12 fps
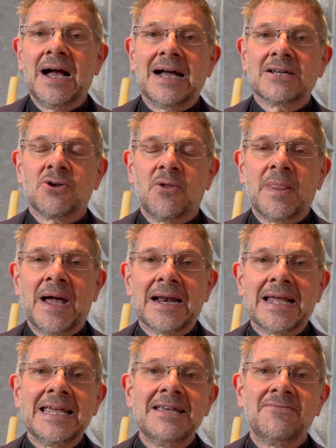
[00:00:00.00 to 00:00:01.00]
And on that
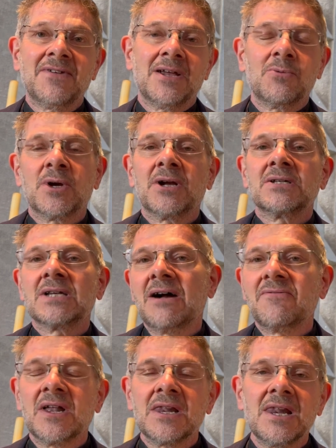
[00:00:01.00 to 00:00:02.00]
evening, we're going to
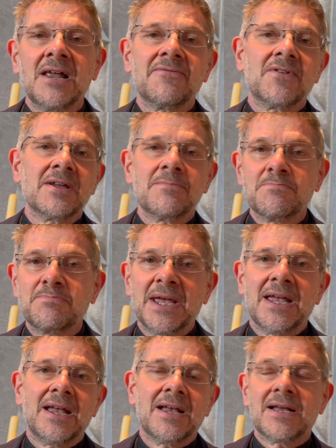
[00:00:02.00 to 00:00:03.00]
have a lovely
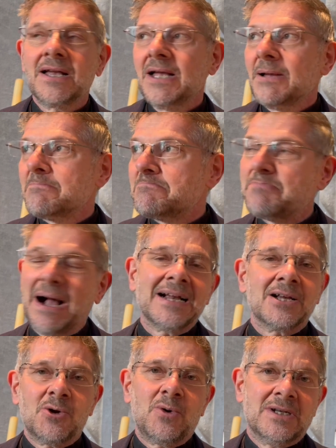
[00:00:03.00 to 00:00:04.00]
big
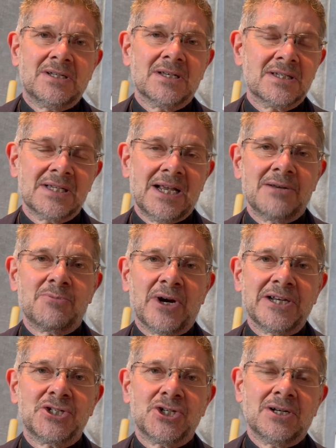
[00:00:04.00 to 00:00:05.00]
banquet, a
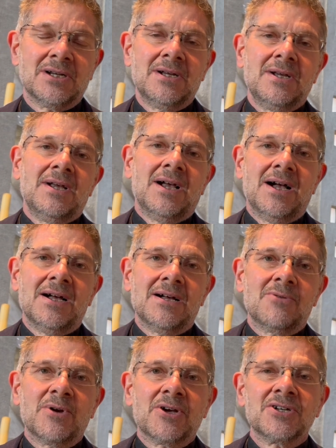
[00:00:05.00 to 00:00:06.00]
celebration.
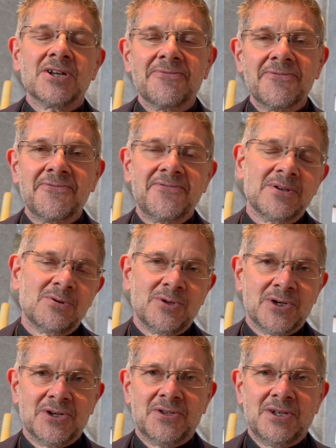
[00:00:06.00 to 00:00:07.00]
We're going to fill
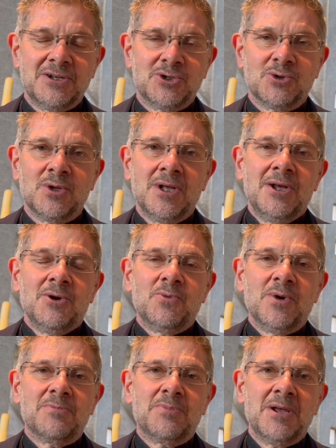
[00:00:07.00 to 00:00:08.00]
the cathedral
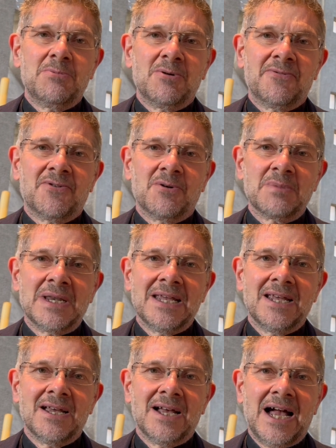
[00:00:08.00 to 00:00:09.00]
with people from
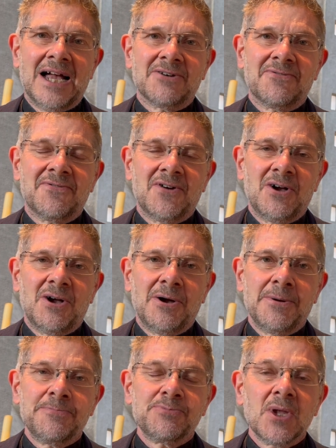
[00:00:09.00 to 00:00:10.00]
near and far.